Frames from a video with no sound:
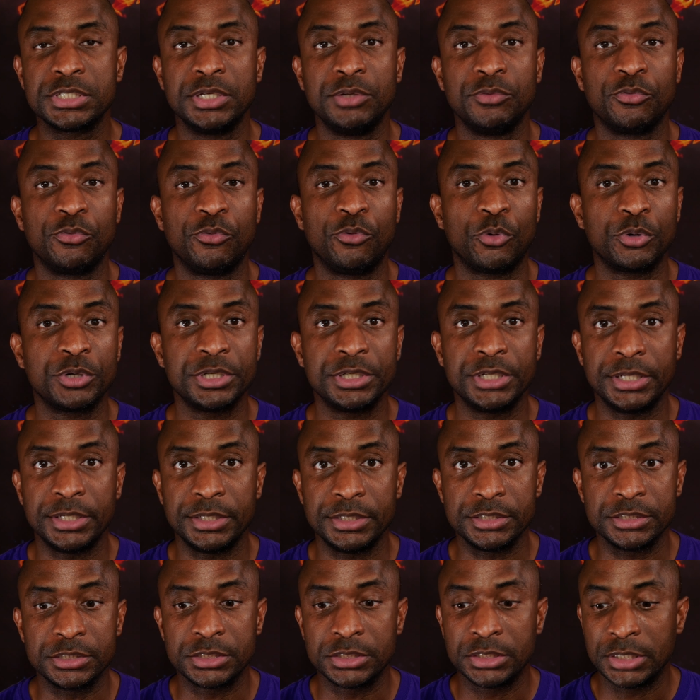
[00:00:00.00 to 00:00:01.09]
in 40
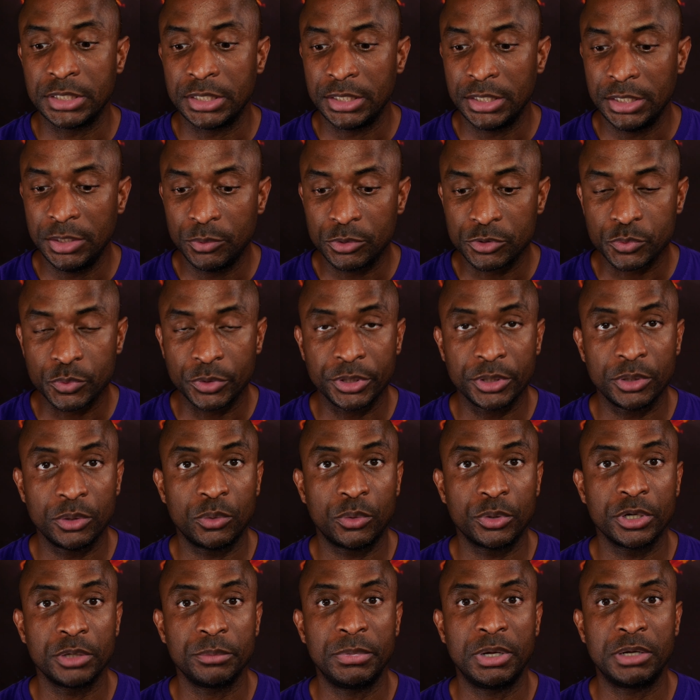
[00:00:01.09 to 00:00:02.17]
days. He was with the
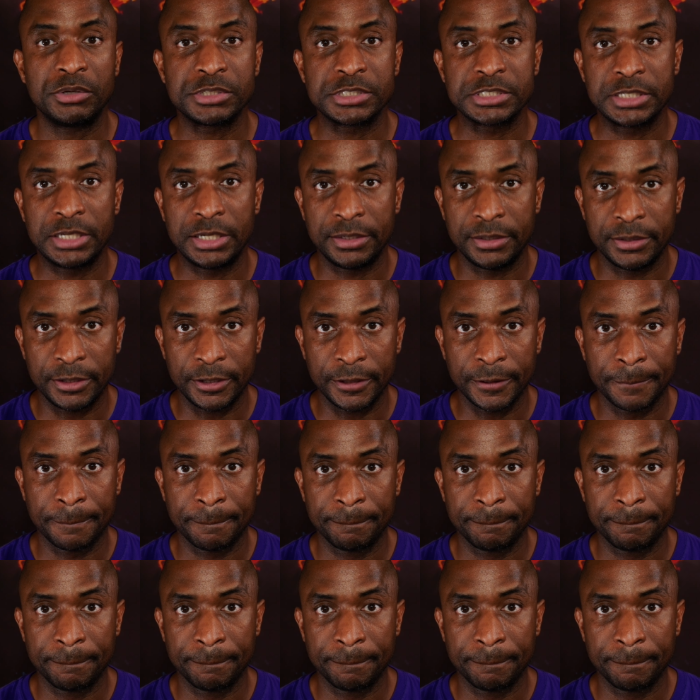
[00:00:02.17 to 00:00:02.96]
Lord on Mount Sinai.